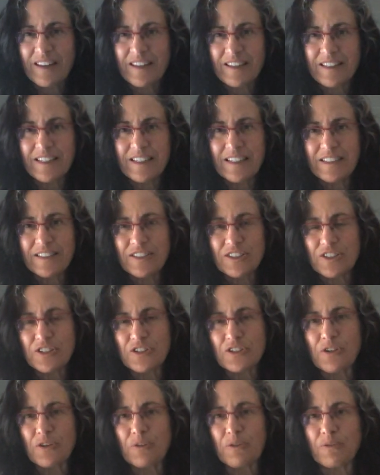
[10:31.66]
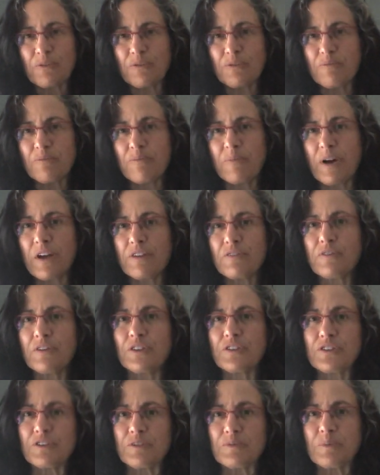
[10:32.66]
neat to show my
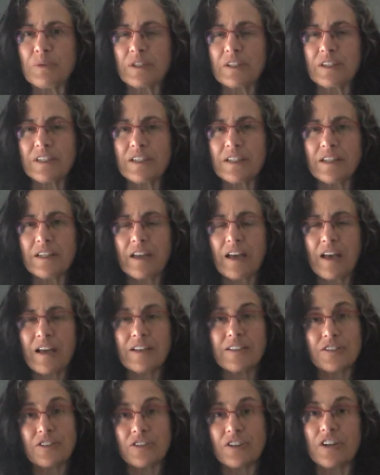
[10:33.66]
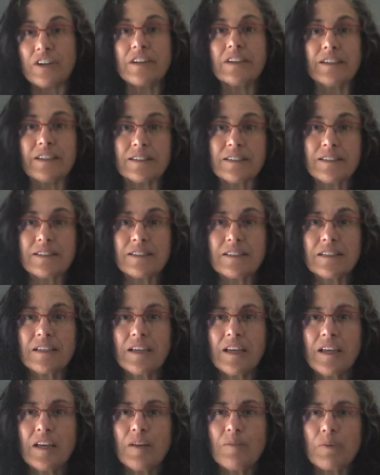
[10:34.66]
vulnerability as an artist,
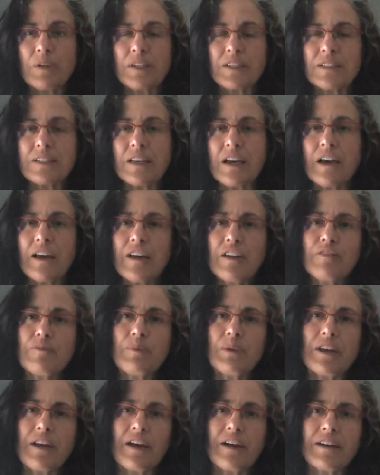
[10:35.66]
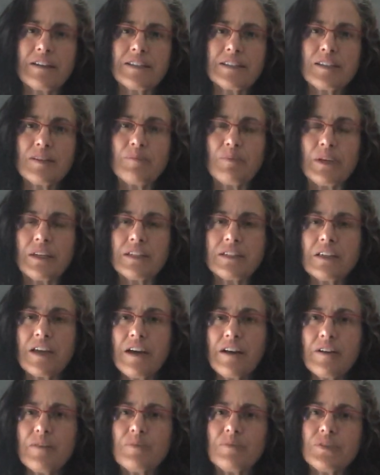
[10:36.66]
because I have been asked many
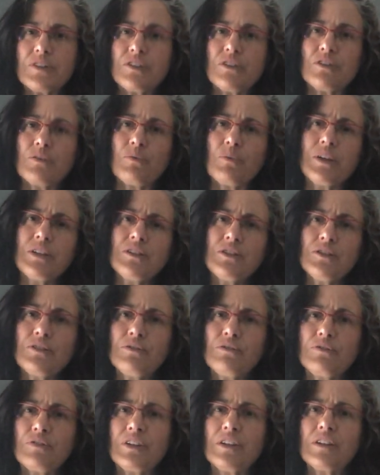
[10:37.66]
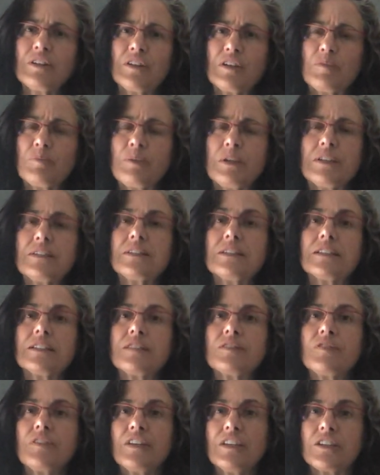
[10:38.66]
times, when do you feel a piece
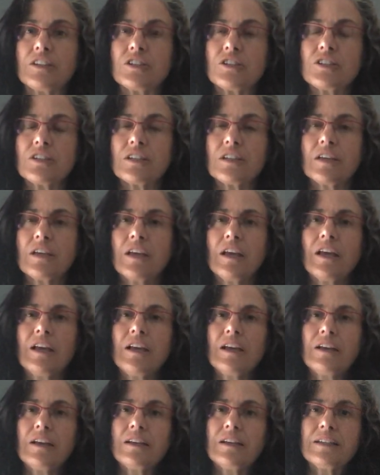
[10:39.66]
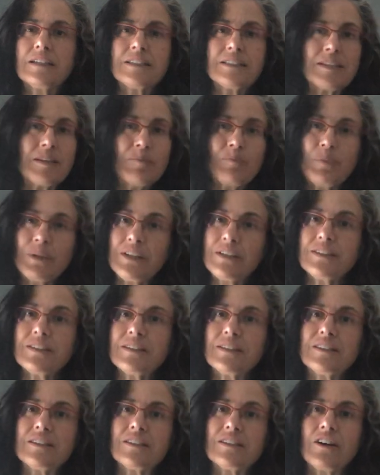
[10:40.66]
is finished? Some
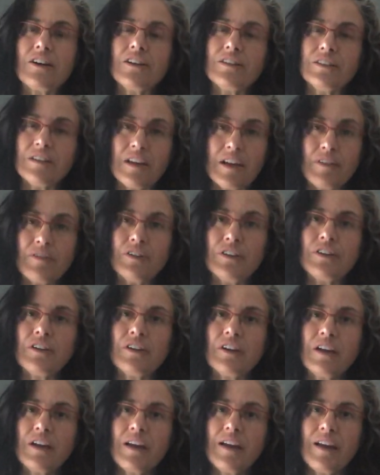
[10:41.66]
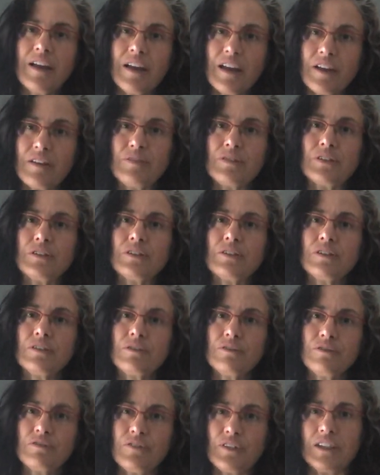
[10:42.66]
pieces are never, ever
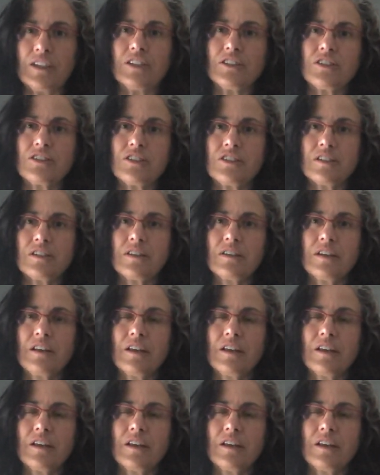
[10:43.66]
finished.